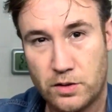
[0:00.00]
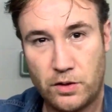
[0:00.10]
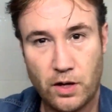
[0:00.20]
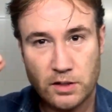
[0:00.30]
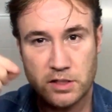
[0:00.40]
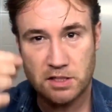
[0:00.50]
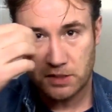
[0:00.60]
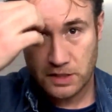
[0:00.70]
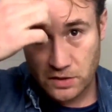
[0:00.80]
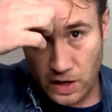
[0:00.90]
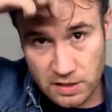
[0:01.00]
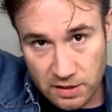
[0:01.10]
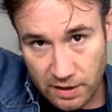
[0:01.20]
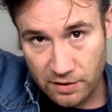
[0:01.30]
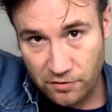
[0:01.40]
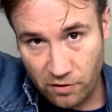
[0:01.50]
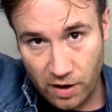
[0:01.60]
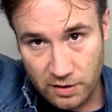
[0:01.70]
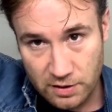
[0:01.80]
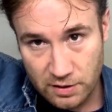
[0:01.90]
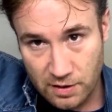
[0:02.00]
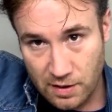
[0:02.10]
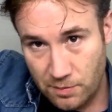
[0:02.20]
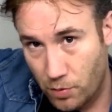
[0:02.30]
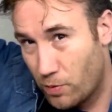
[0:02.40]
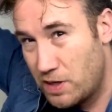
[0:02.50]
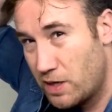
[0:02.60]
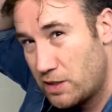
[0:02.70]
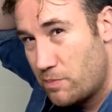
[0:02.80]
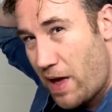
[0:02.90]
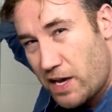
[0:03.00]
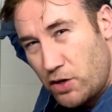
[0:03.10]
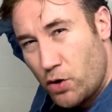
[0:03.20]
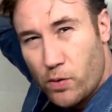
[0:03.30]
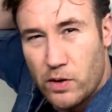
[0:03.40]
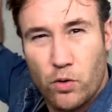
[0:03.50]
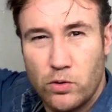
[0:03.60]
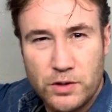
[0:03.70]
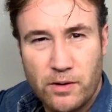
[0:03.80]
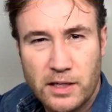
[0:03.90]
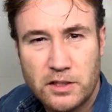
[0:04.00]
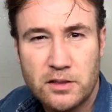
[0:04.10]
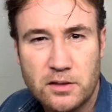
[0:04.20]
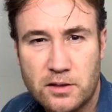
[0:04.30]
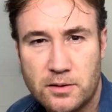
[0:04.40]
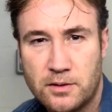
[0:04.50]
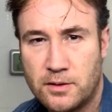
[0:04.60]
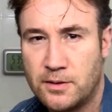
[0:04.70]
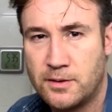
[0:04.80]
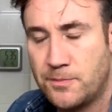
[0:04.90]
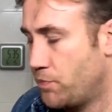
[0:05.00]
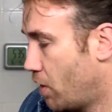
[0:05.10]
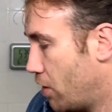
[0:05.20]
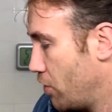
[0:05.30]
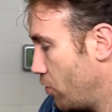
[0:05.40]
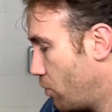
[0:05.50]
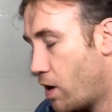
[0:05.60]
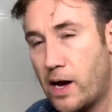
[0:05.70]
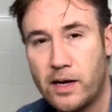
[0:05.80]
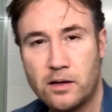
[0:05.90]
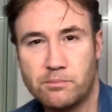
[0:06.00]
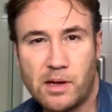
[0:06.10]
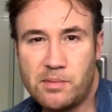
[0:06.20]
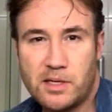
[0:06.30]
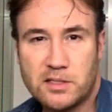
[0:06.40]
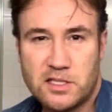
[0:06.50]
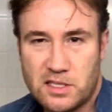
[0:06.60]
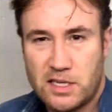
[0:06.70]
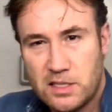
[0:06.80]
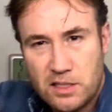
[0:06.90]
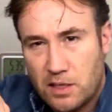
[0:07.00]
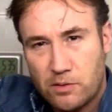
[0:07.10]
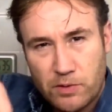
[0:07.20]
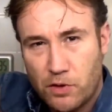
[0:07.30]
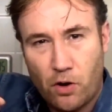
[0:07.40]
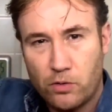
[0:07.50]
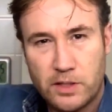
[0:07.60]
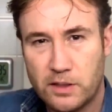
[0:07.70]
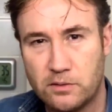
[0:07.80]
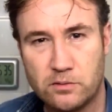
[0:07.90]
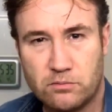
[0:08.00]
are stitching nicely at the front, but when you get to the back, you go in all directions. I don't know why. Maybe it's just easier when you're holding.